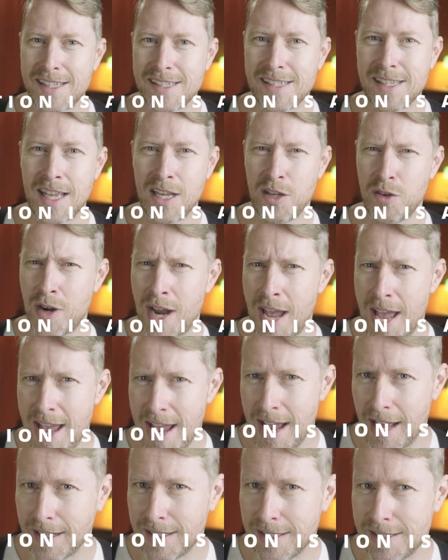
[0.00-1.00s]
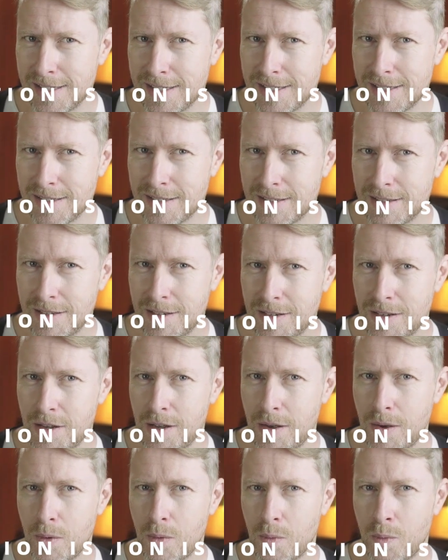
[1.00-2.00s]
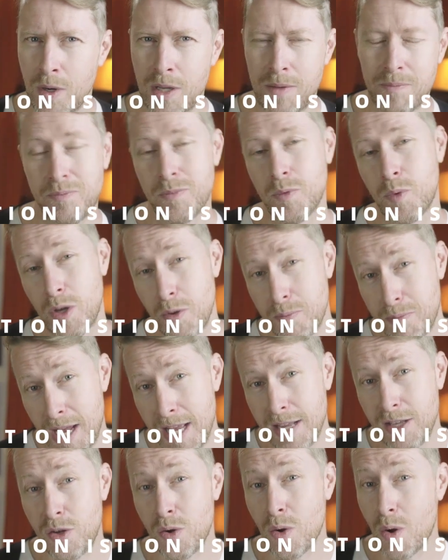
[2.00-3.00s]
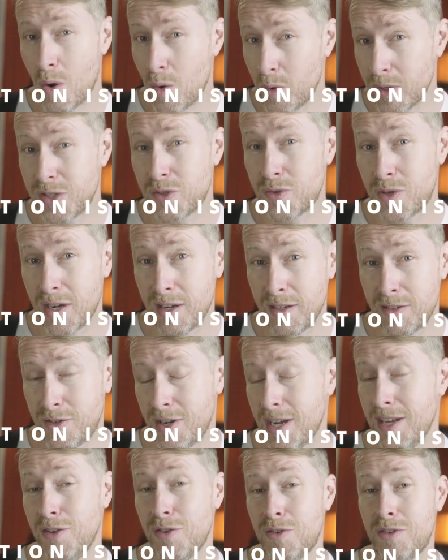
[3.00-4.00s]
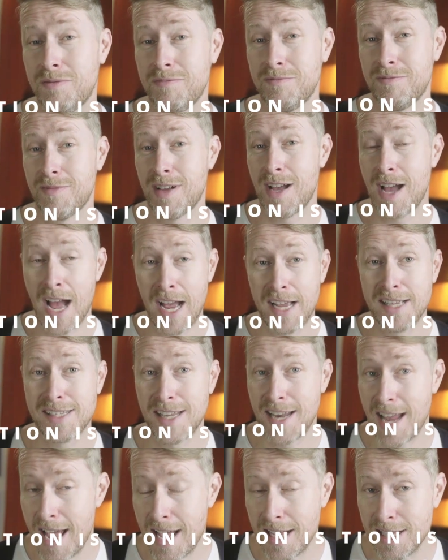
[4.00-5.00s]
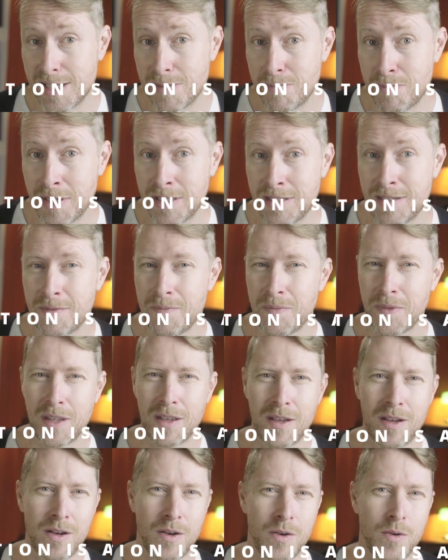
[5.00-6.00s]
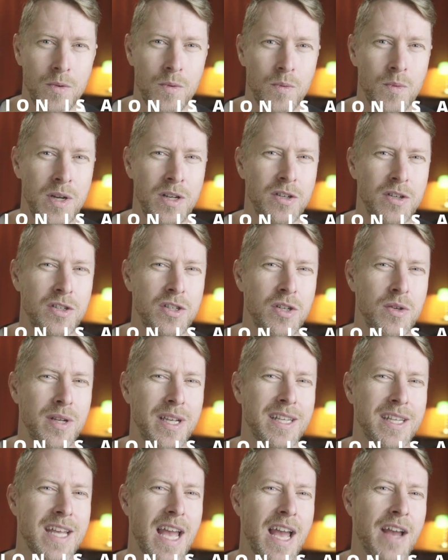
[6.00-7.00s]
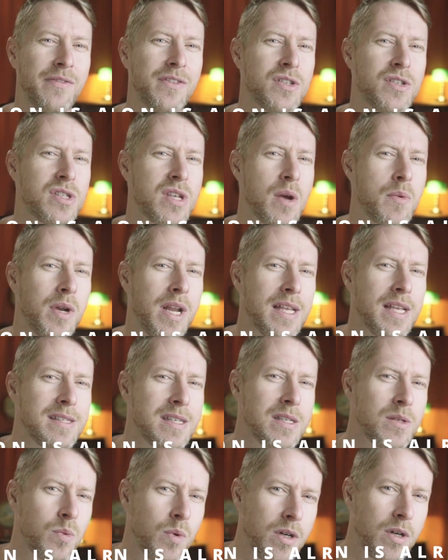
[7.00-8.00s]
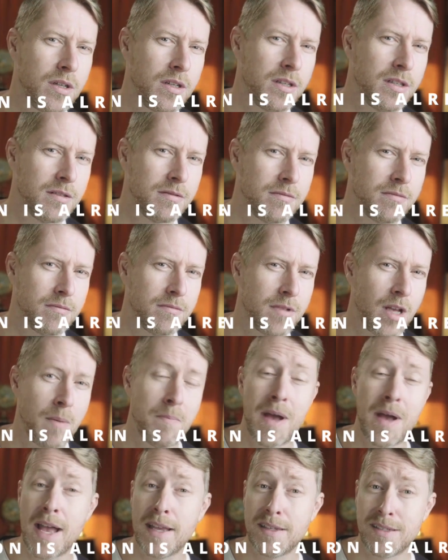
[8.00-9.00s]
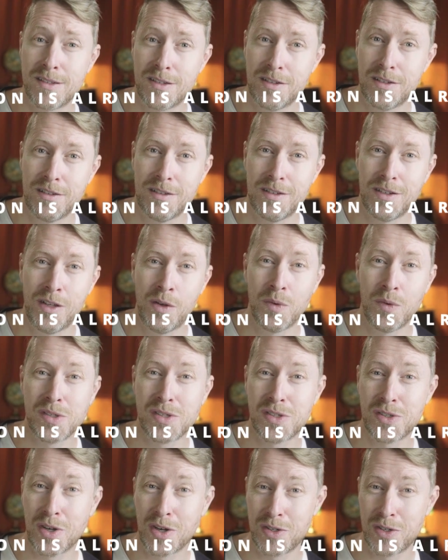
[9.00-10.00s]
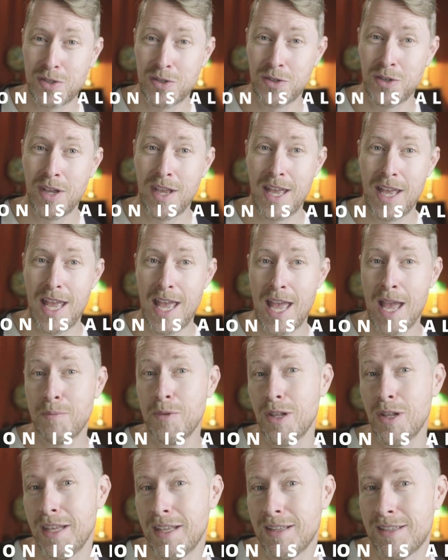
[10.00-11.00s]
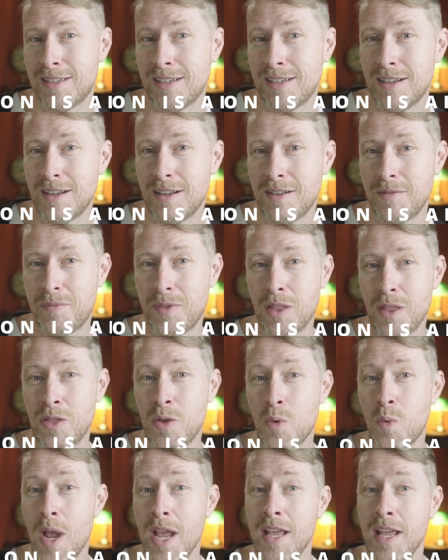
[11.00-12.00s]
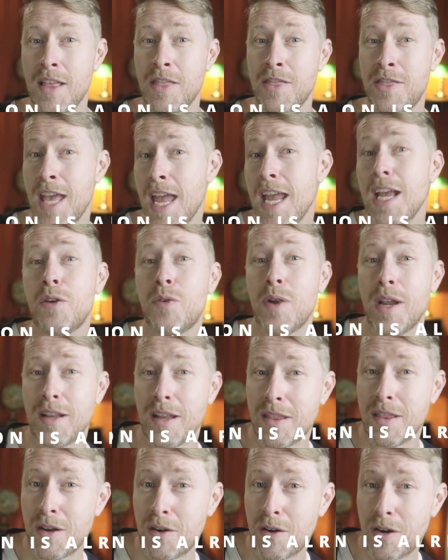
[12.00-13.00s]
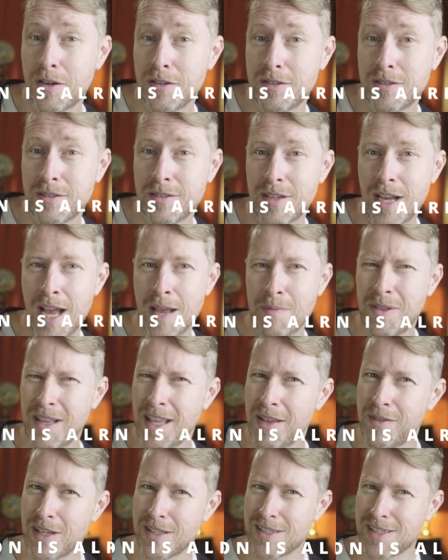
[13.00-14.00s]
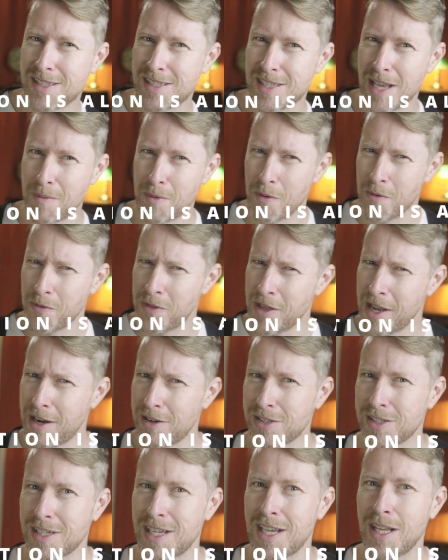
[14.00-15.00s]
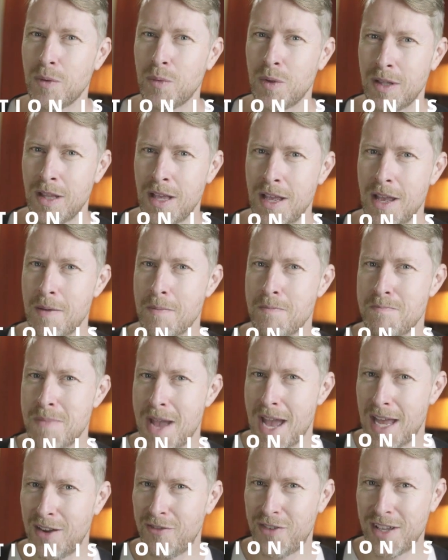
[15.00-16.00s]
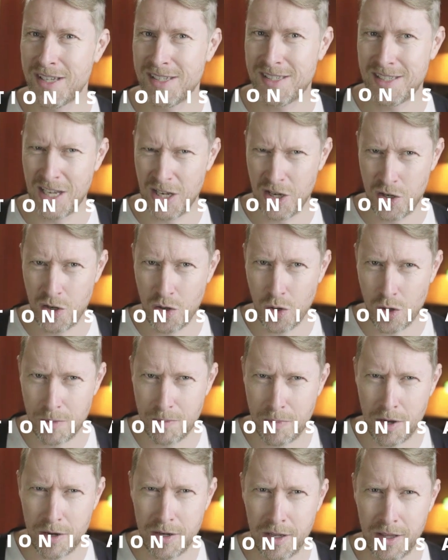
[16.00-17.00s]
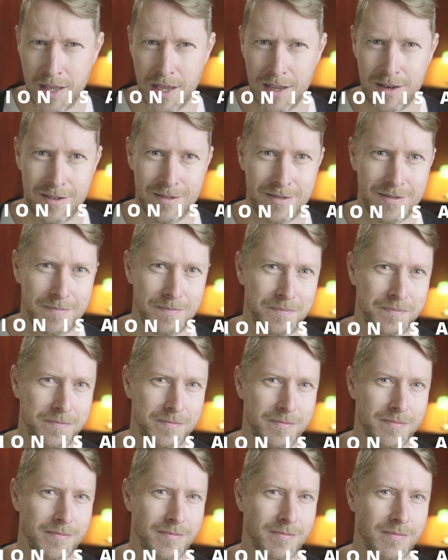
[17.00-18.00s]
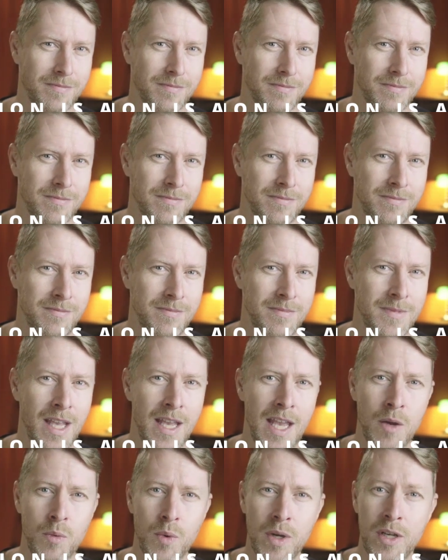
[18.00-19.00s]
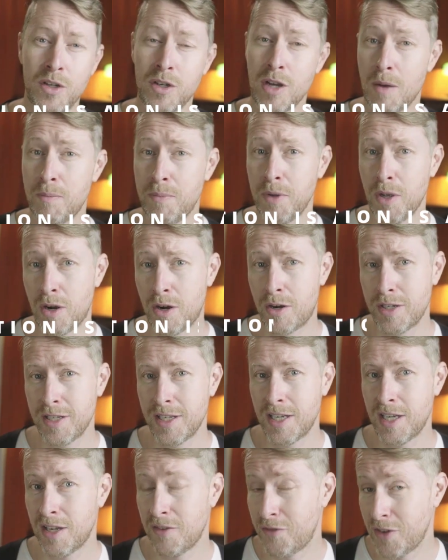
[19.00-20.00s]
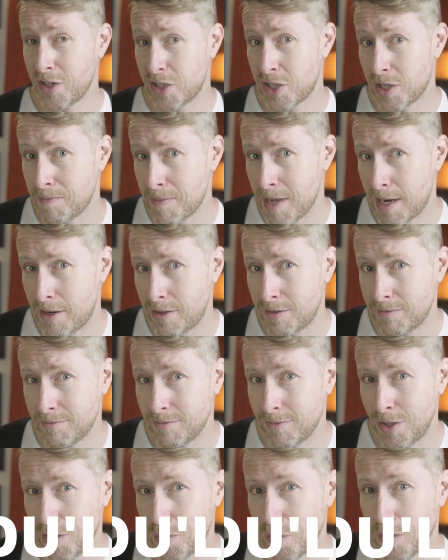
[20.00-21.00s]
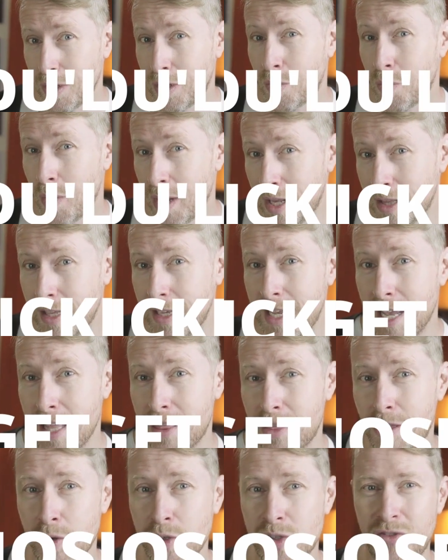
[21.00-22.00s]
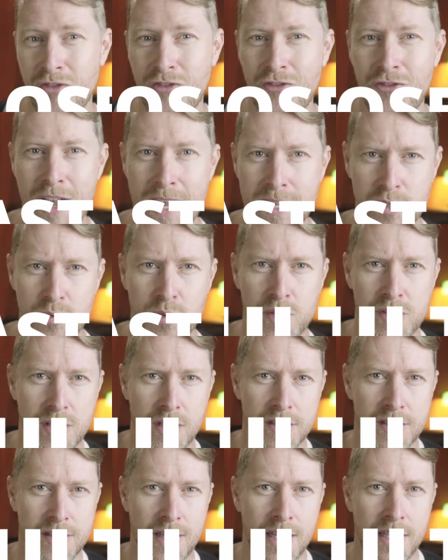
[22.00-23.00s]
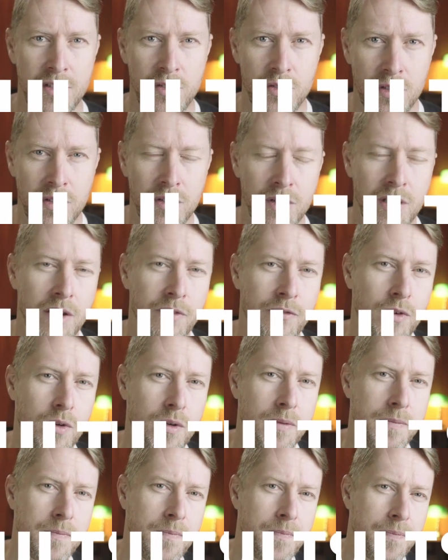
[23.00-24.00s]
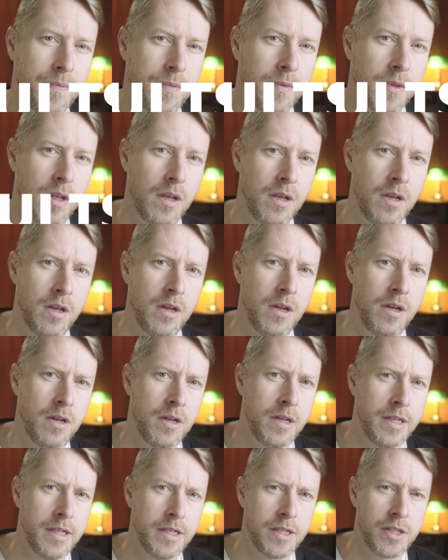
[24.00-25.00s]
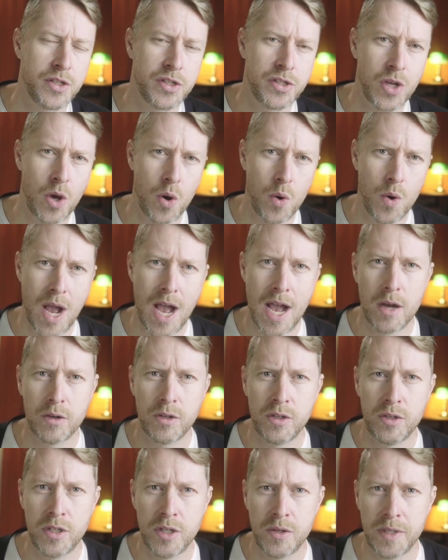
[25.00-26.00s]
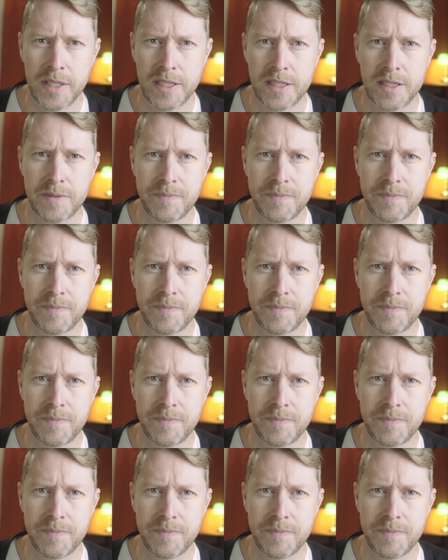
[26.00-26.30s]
and your hands. When you paint, you always train your eyes and hands, but when you're doing it after someone else's work, a master, you will start to emulate the way they created their art. I believe that some of their skill will manifest in your body then. And when you copy art in an efficient manner, you will quickly get those fast results that you're looking for. So, how do you do it?